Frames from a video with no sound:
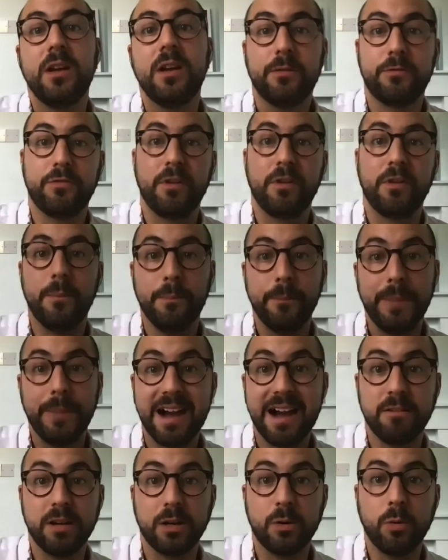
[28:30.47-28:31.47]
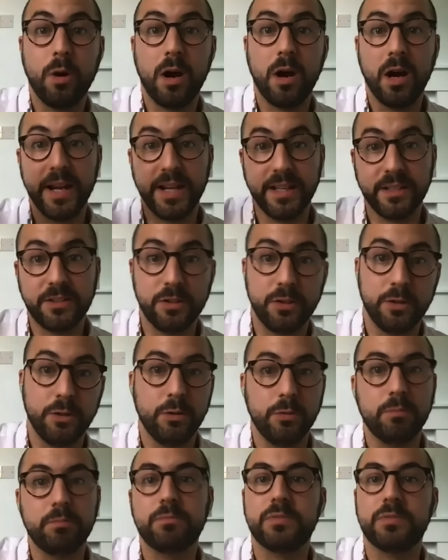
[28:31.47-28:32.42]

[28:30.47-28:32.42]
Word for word: from Paraguay to,